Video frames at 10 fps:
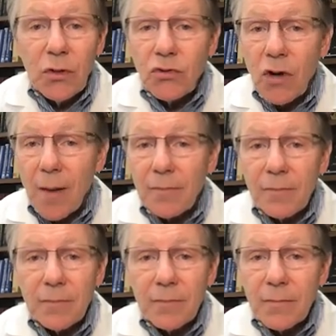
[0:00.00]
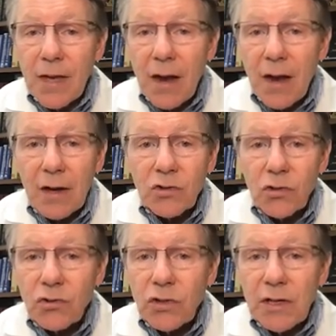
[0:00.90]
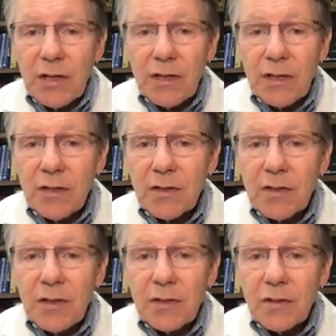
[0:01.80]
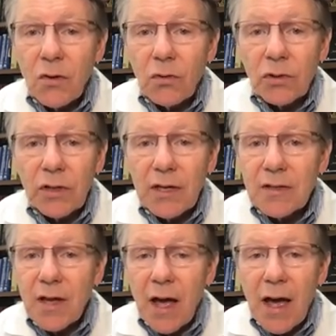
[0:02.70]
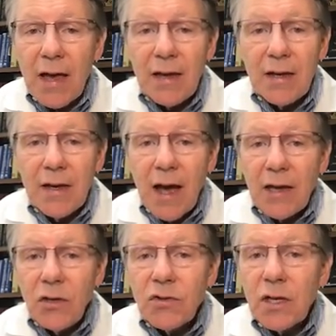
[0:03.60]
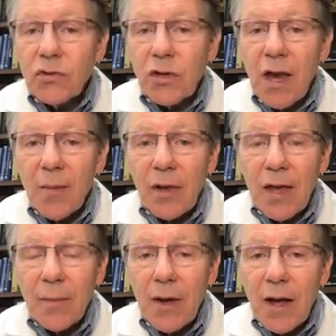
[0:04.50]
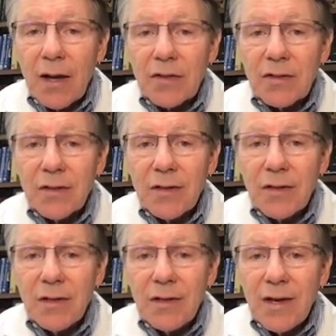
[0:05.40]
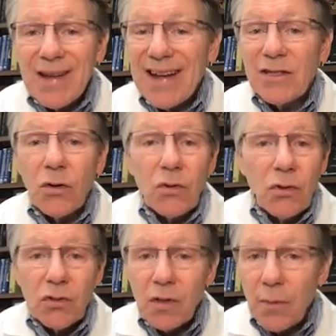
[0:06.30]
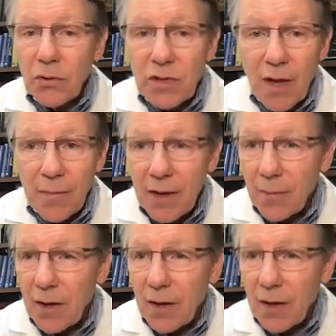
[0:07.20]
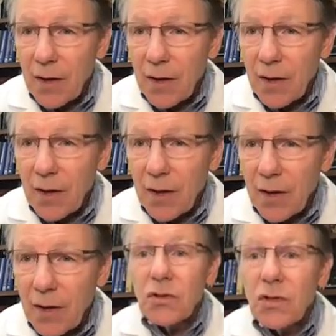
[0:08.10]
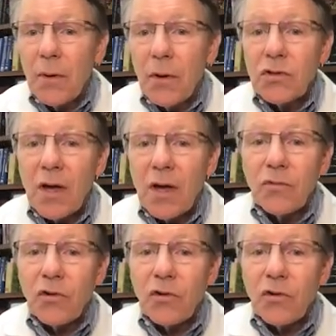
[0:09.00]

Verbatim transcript: no drop cataract surgery in these these older kids. I I use intracameral antibiotics and I don't use any post-op antibiotics and I don't use any post-op